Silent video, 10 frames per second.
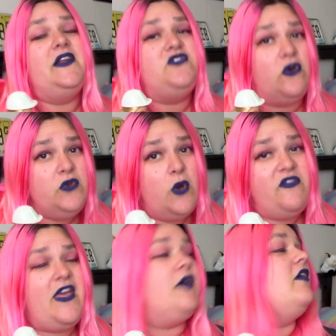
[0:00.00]
I don't know
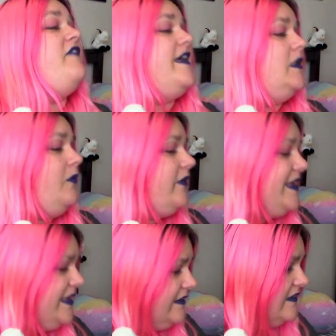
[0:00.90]
if they are available in